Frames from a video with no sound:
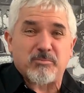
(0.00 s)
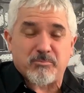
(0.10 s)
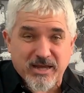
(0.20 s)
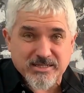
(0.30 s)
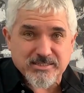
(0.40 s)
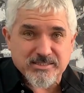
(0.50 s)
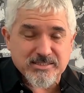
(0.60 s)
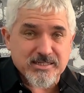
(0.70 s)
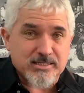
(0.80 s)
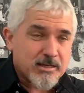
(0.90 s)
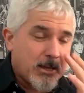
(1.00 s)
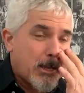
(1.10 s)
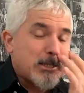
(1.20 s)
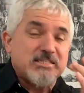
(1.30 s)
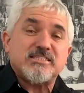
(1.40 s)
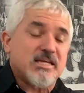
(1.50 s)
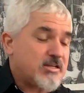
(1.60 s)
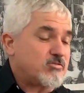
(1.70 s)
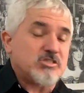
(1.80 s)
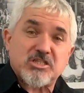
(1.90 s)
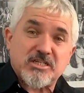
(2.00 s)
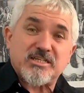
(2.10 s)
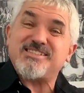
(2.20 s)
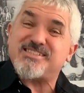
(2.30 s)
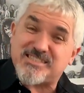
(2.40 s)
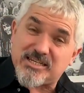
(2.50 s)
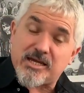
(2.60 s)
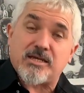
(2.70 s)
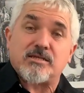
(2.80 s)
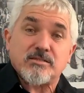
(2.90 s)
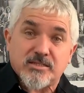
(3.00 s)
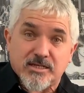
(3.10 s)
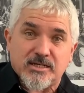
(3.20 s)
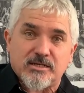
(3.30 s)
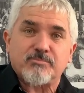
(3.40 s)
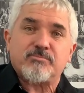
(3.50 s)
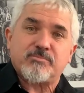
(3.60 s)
back to D, instead of G, C, D,